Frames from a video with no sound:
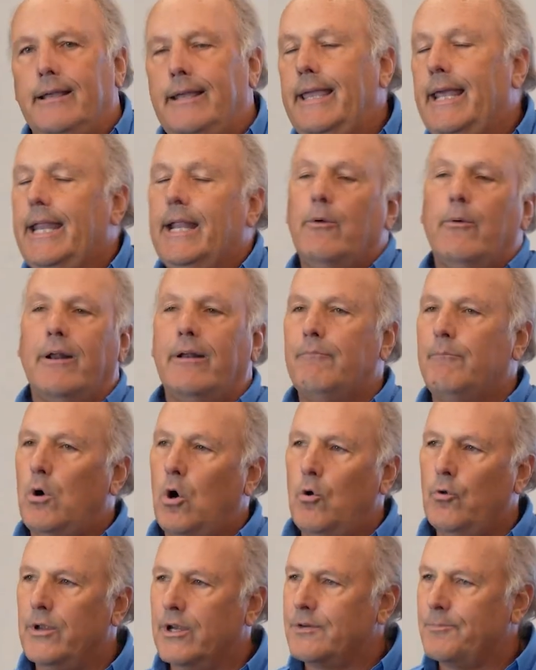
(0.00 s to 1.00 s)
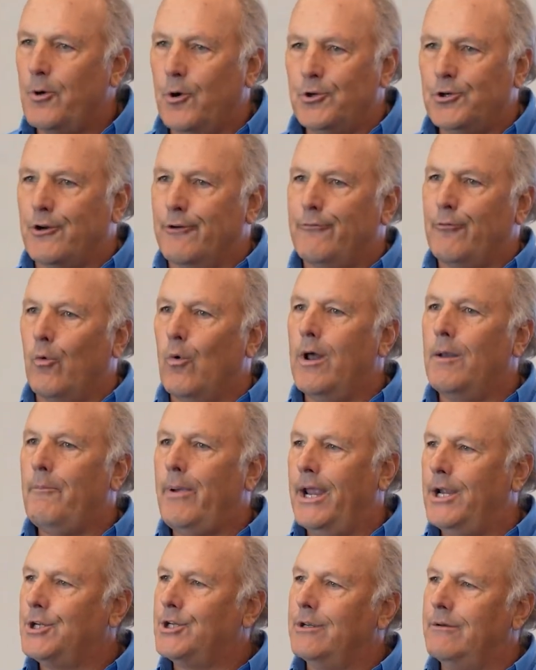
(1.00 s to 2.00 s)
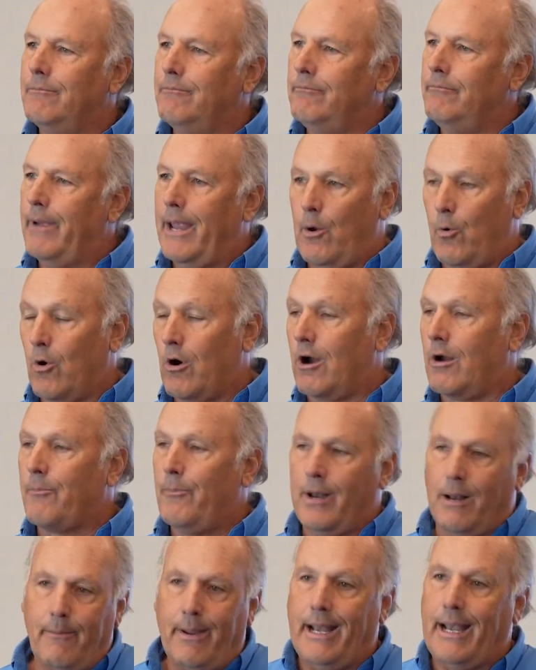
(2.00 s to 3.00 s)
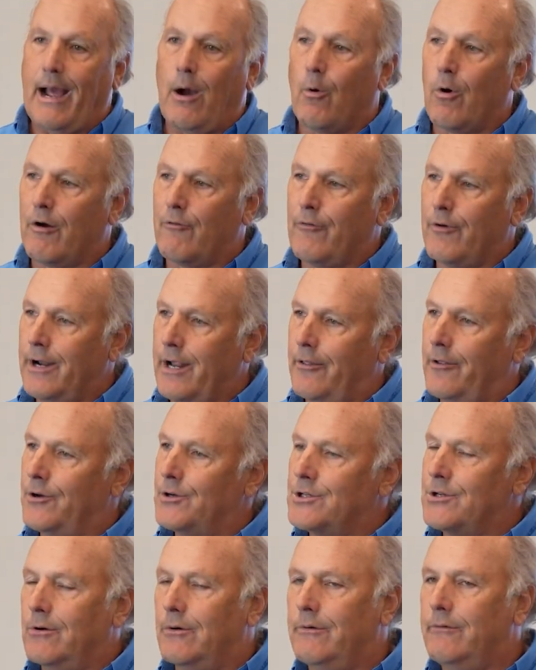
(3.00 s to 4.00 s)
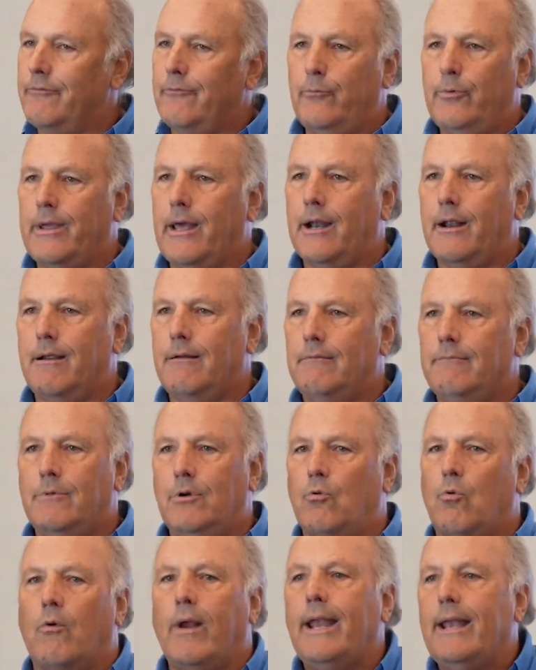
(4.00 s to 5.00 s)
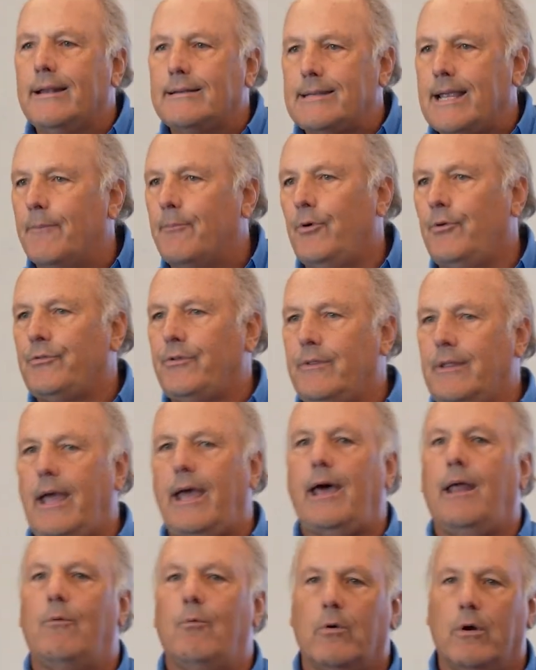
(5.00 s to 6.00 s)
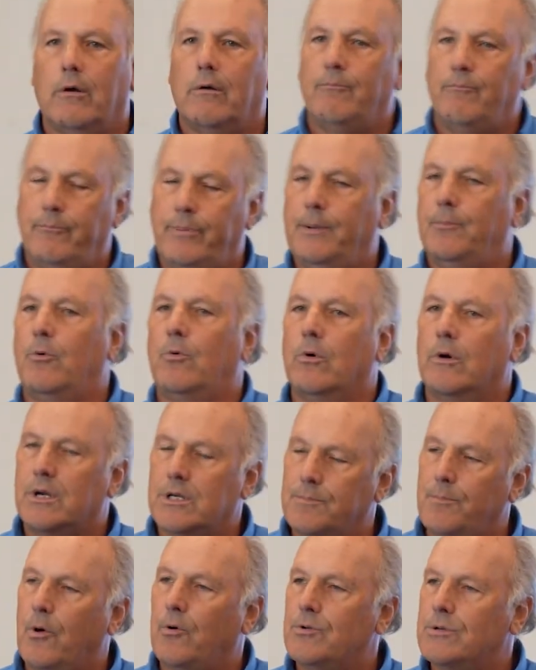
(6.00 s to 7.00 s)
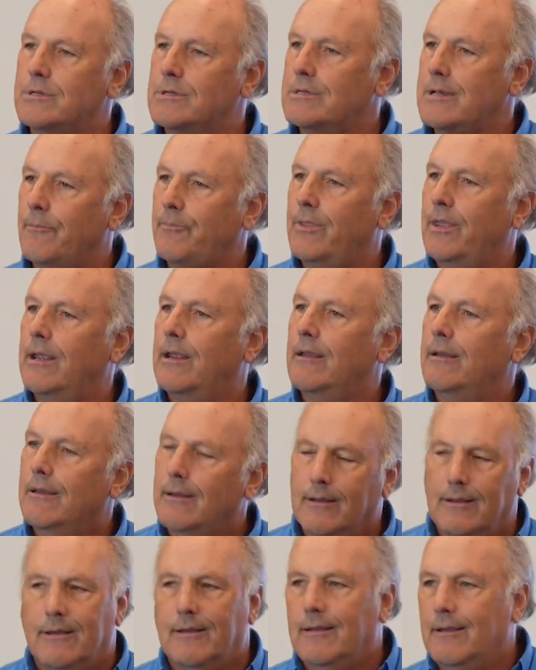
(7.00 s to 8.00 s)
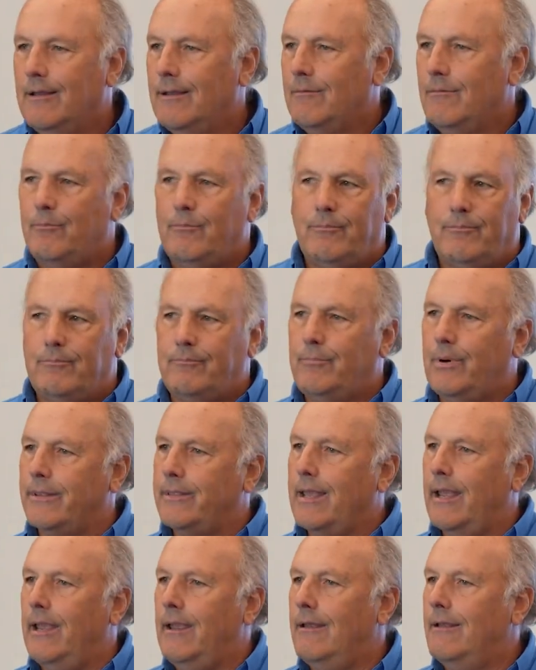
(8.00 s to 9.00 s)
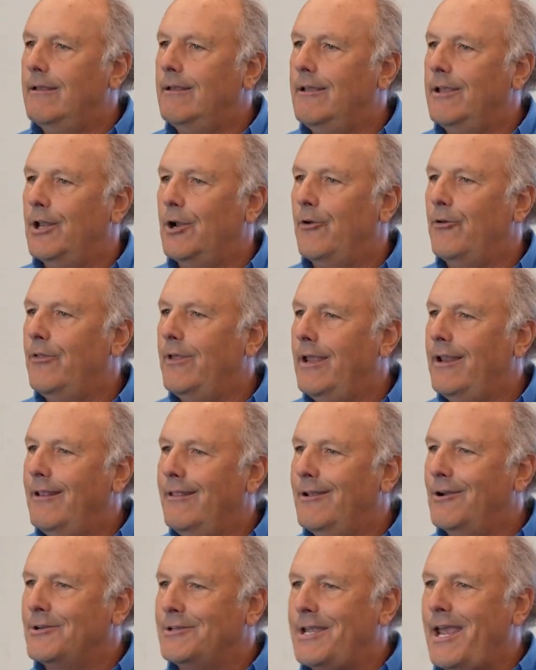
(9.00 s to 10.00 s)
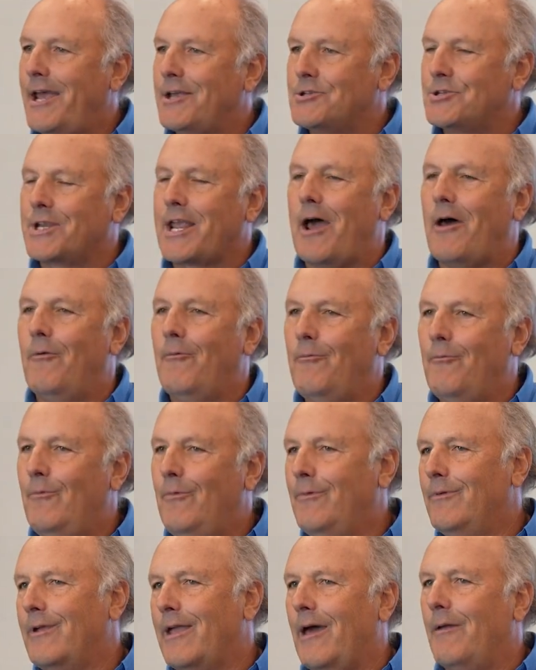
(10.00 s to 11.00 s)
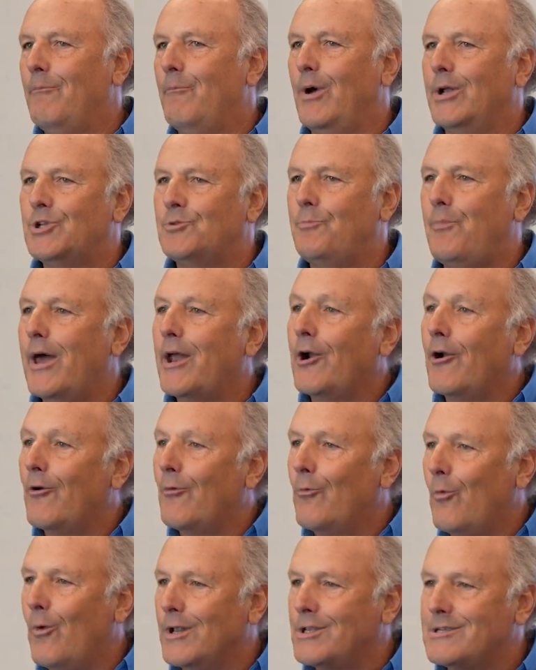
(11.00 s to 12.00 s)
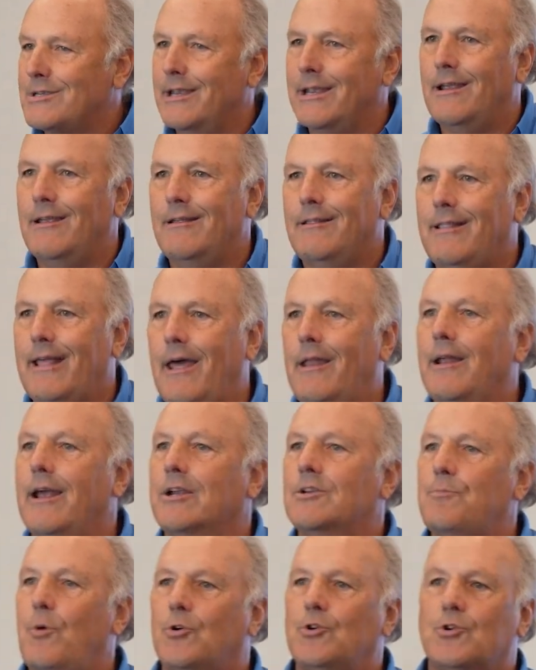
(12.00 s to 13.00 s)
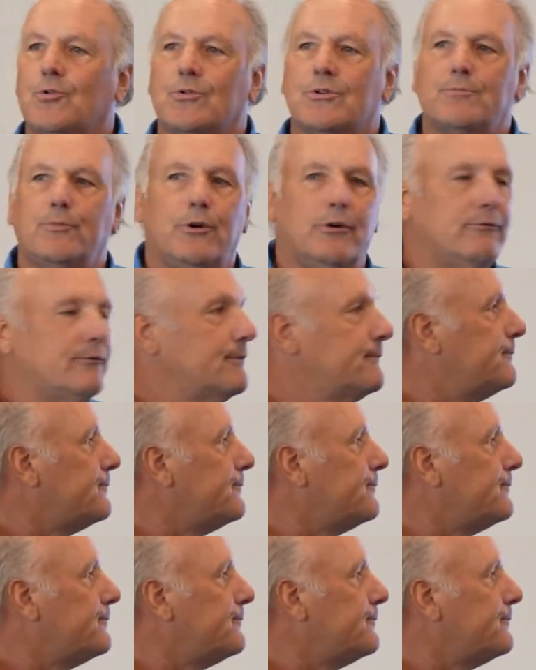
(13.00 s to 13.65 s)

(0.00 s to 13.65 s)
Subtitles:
getting rid of mold exposure for one patient may work, but it may not work for another. So we've got great examples of that where people were exposed to something, but their tests got much better once that exposure was moved.